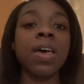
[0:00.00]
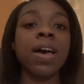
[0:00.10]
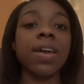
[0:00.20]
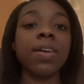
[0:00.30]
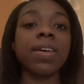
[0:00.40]

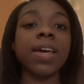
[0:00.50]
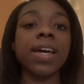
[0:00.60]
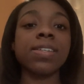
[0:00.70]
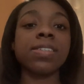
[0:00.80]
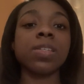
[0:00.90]
Another
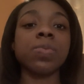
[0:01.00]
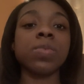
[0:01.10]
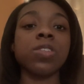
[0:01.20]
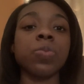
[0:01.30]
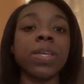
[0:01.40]
case is similar to
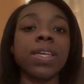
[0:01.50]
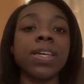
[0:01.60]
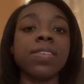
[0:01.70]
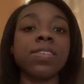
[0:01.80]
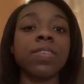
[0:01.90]
this will be
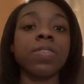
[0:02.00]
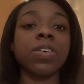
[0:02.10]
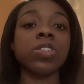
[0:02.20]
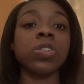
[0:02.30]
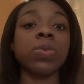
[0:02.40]
Kent
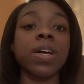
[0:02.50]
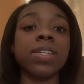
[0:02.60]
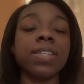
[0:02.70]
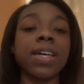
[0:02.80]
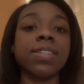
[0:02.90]
versus
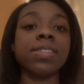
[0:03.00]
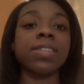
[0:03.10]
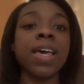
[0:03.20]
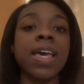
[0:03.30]
United States.